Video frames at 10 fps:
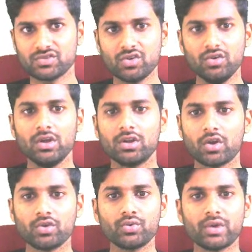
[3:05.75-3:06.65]
So
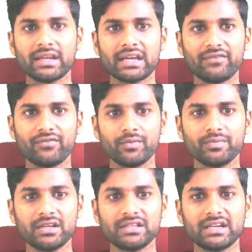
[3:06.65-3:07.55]
now you can confirm
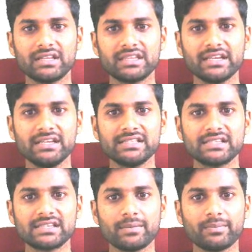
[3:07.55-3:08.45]
that that
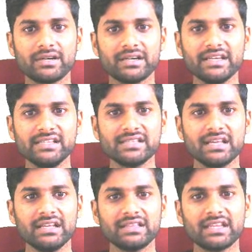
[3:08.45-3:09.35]
3-digit number is
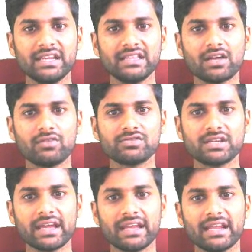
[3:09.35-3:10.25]

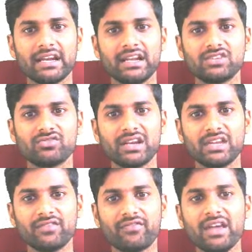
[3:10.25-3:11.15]

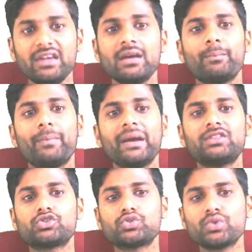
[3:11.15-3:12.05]
3925 by
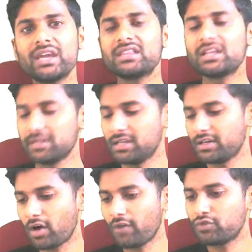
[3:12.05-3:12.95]
together
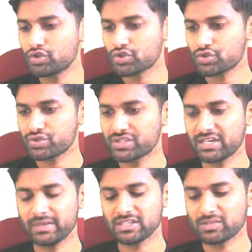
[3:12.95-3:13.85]
of those two
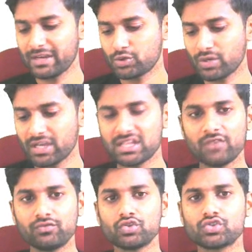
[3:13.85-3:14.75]
statements. By together
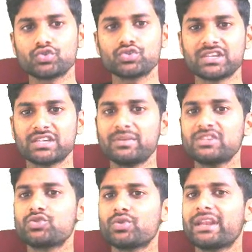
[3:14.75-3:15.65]
of those two
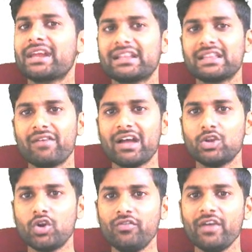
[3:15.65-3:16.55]
statements, you can get the
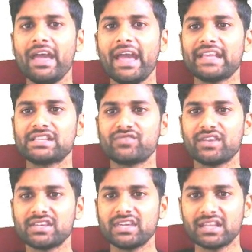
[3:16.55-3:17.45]
value of
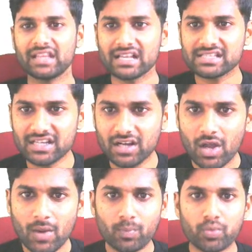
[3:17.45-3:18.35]
xy. Here the answer,
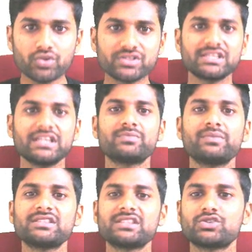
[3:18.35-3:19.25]
both
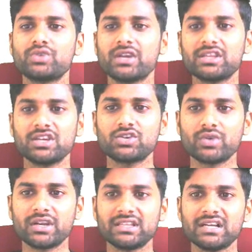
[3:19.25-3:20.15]
statements are together to
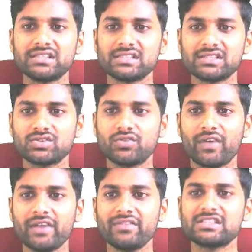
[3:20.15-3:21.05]
get the answer. So
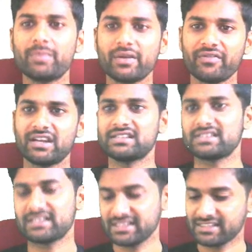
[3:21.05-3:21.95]
5 is the perfect
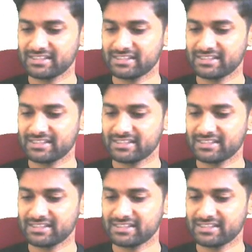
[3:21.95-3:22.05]
answer, guys.